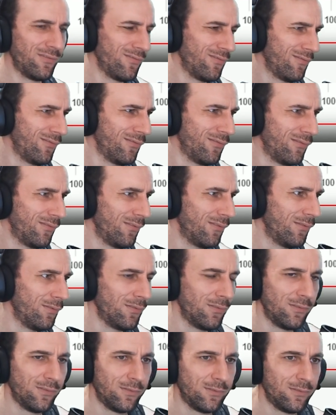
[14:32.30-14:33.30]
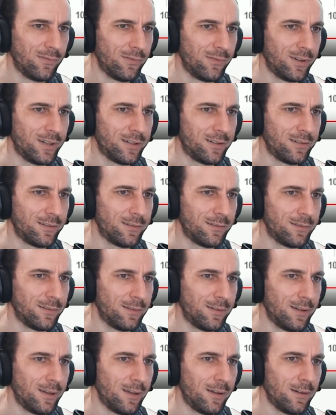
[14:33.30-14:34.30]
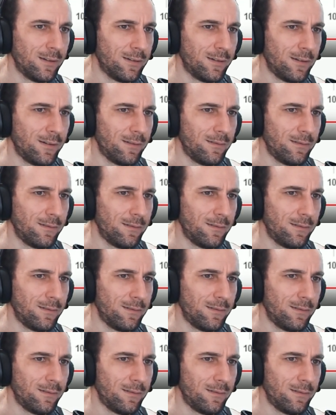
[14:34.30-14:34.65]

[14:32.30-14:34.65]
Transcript: No one is speaking in this clip.